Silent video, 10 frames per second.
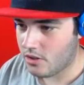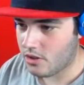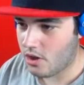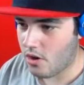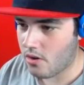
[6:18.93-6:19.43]

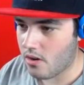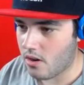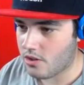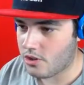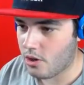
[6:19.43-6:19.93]
Turn, we'll go
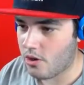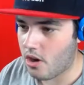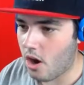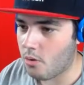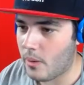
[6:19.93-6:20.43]
for it. turn. We'll be
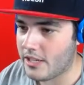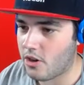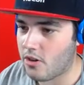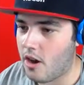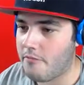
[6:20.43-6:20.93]
over. Wait,
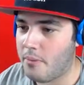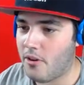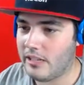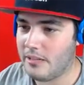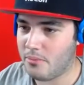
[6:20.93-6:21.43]
turn off
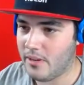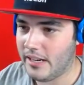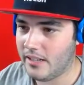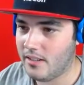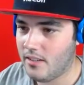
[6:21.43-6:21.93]
parking brake.